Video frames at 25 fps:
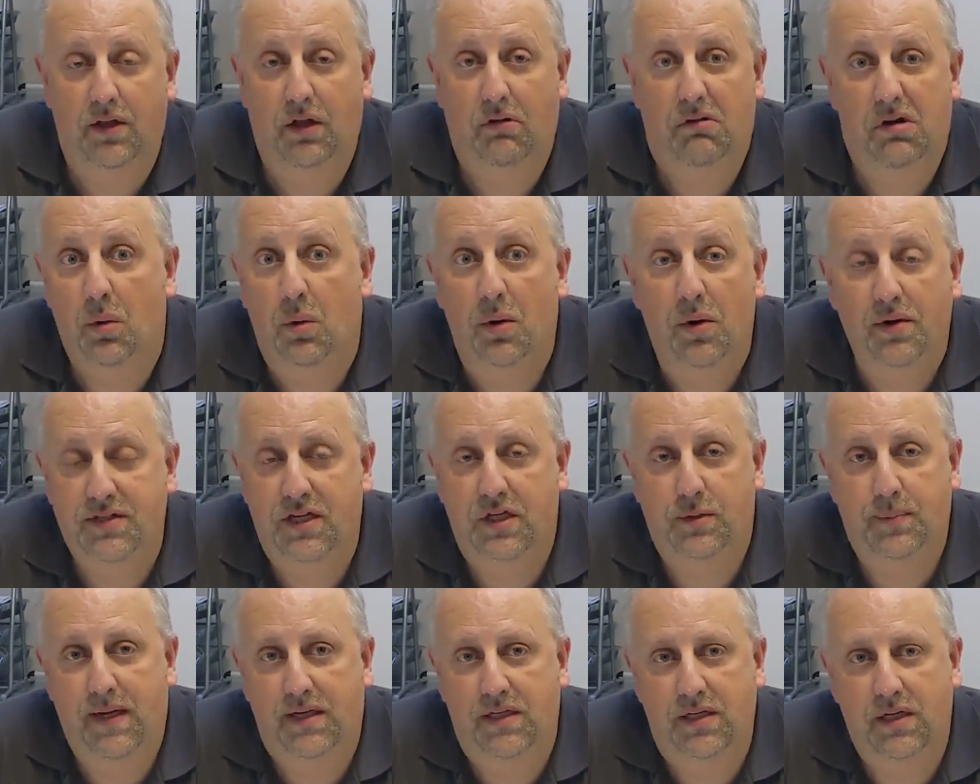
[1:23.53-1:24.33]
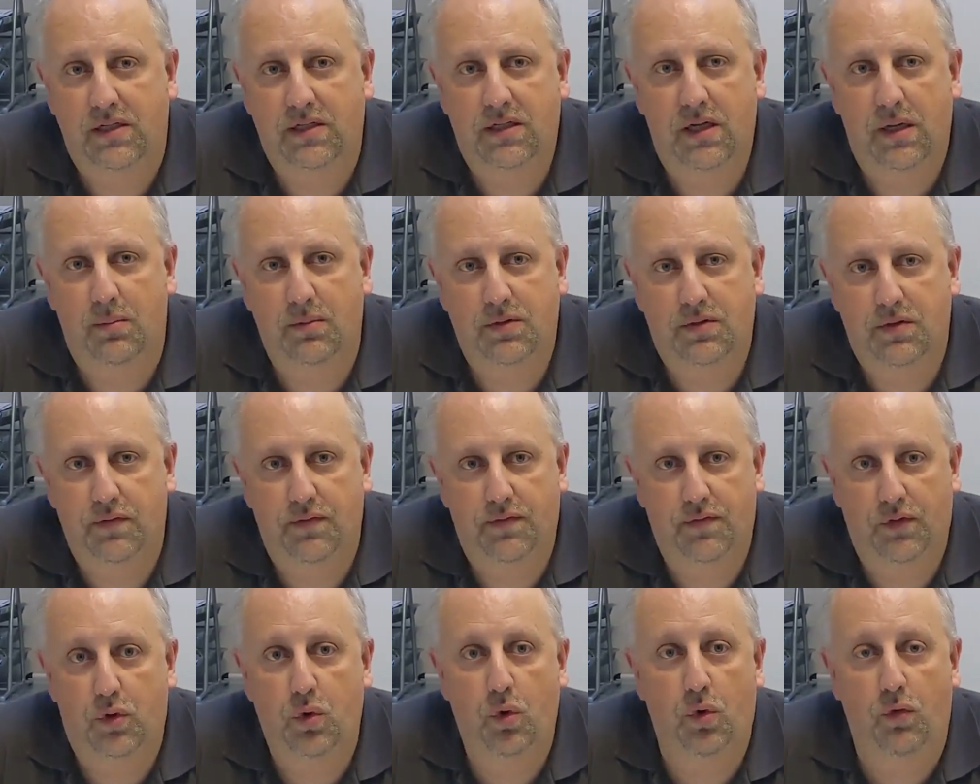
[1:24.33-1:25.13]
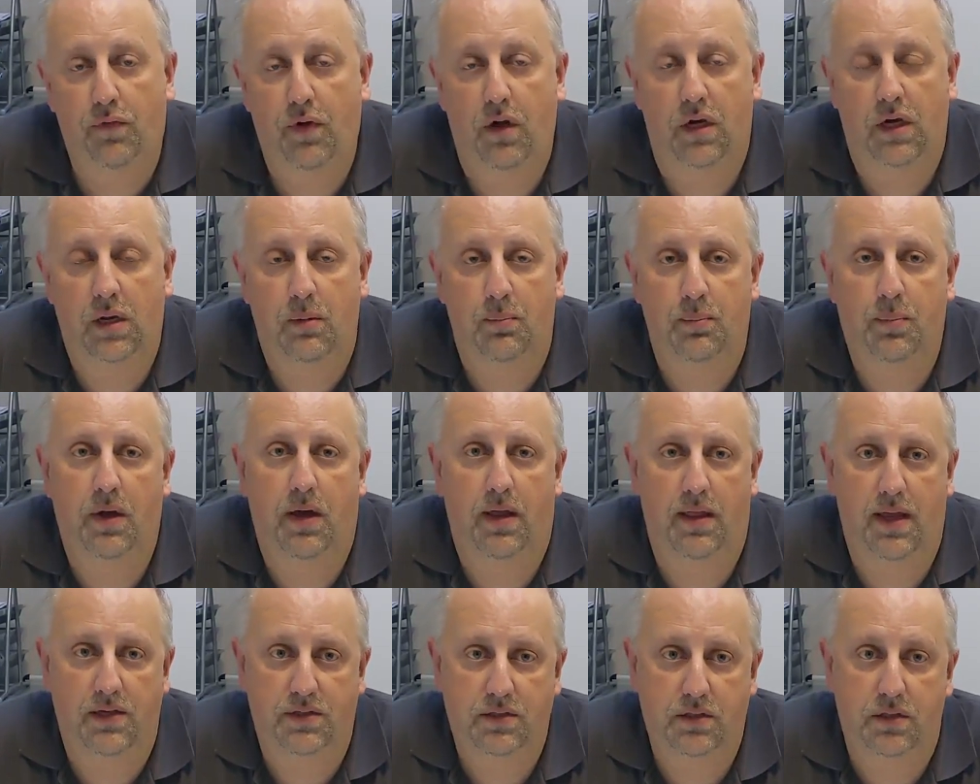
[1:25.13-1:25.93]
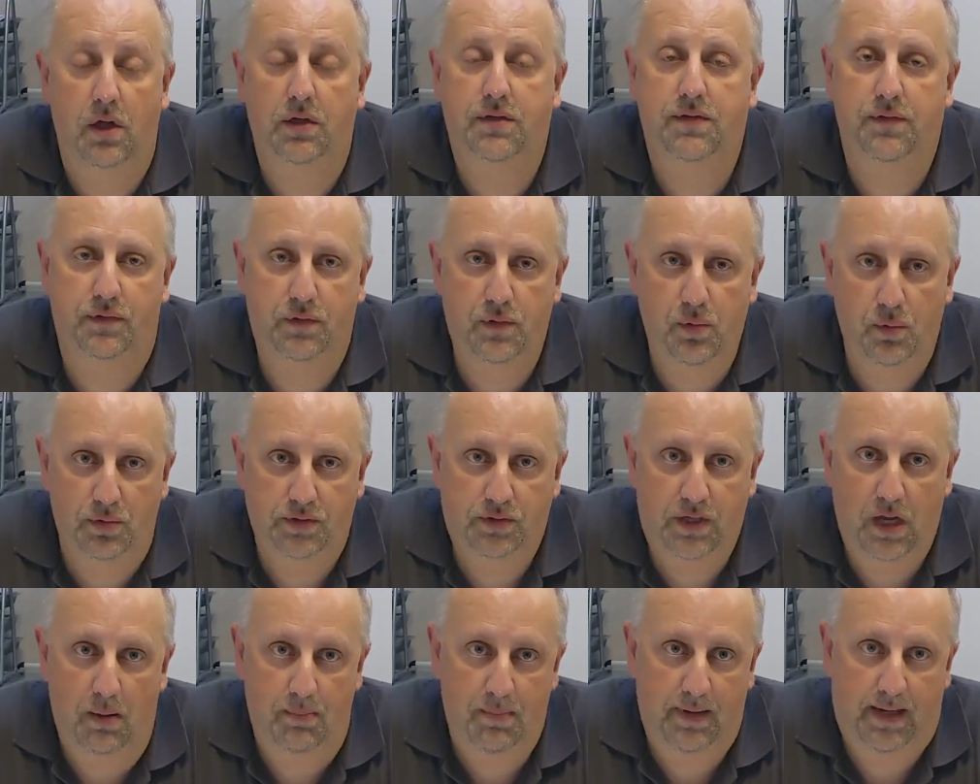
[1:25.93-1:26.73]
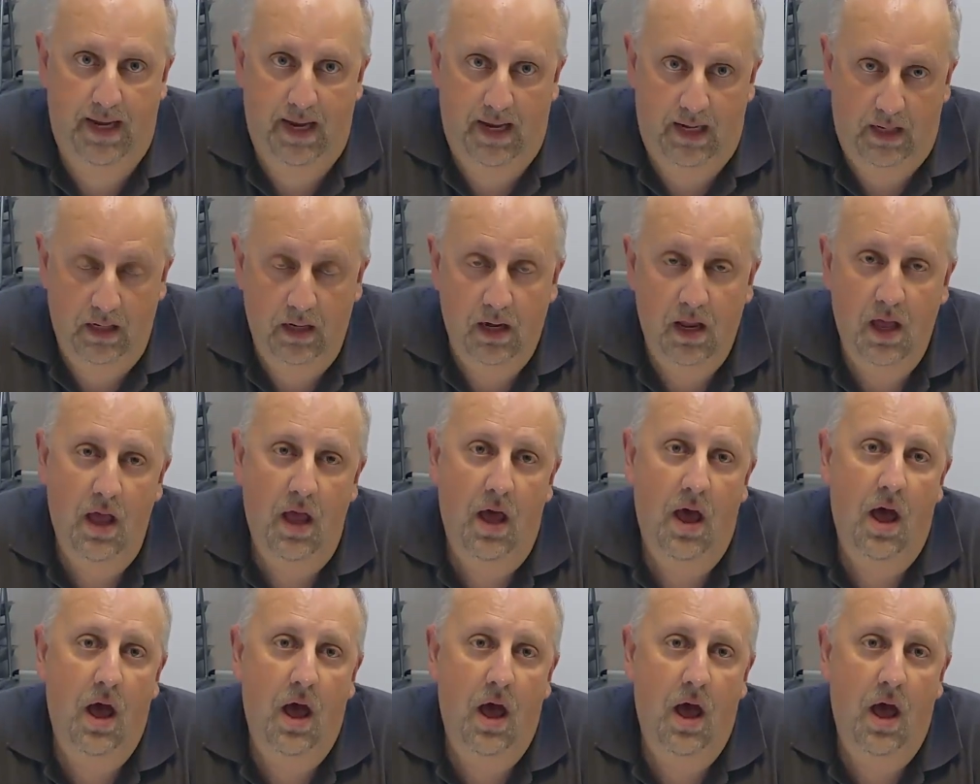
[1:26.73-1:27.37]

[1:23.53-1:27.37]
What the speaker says: I don't really know what I was expecting in terms of call volume, but there's a lot of calls coming in